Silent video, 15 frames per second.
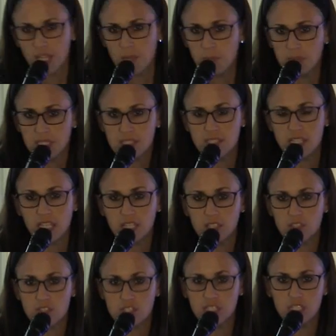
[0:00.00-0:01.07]
Okay, please take
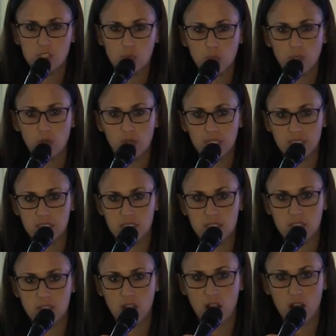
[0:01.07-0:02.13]
your seats. We're going to
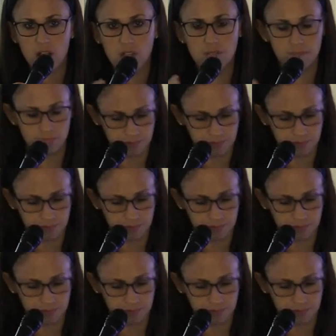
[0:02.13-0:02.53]
start.